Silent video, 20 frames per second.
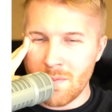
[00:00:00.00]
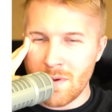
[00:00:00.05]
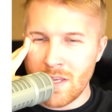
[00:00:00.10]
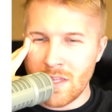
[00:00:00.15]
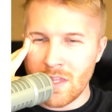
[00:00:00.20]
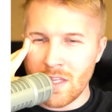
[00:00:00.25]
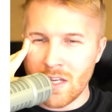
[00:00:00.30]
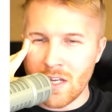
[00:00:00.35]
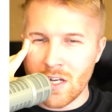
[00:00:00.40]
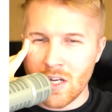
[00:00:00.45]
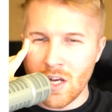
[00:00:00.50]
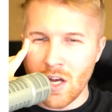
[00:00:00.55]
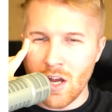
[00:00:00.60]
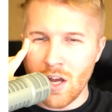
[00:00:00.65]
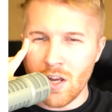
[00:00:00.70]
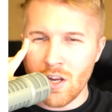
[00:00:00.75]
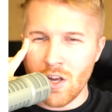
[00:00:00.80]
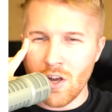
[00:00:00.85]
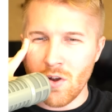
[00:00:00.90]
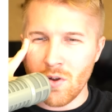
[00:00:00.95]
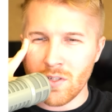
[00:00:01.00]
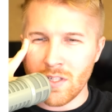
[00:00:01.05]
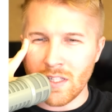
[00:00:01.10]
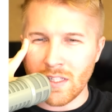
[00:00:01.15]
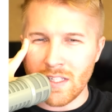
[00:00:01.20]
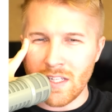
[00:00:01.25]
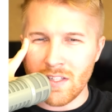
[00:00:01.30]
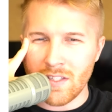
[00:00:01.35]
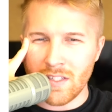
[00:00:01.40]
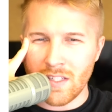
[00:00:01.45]
mean, the Congo is at
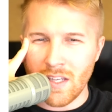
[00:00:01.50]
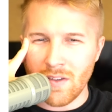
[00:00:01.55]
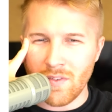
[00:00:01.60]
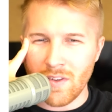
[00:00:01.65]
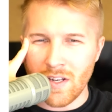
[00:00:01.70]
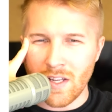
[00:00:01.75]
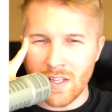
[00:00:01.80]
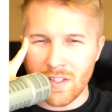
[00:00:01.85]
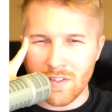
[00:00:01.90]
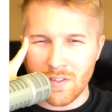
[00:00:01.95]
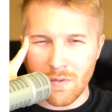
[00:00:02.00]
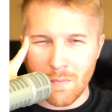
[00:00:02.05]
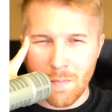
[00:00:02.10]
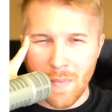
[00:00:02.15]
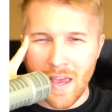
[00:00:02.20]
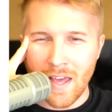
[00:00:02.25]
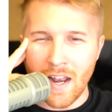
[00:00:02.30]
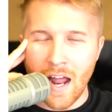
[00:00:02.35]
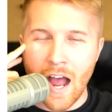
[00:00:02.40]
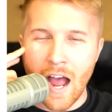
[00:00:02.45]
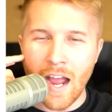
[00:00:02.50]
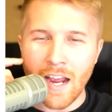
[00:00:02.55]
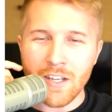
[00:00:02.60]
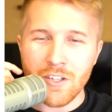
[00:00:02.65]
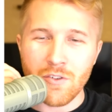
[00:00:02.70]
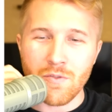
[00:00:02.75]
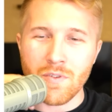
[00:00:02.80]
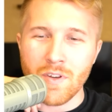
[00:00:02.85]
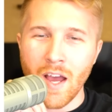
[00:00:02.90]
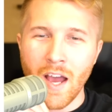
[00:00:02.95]
least giving us, man, I
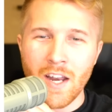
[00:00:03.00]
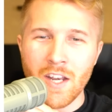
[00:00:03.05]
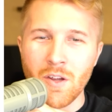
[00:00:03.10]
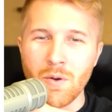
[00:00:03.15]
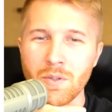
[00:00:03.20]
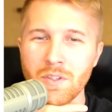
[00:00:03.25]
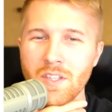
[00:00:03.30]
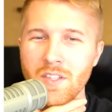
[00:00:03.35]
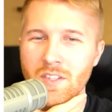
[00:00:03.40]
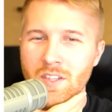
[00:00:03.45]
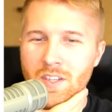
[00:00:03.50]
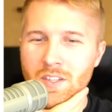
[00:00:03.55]
do not know what this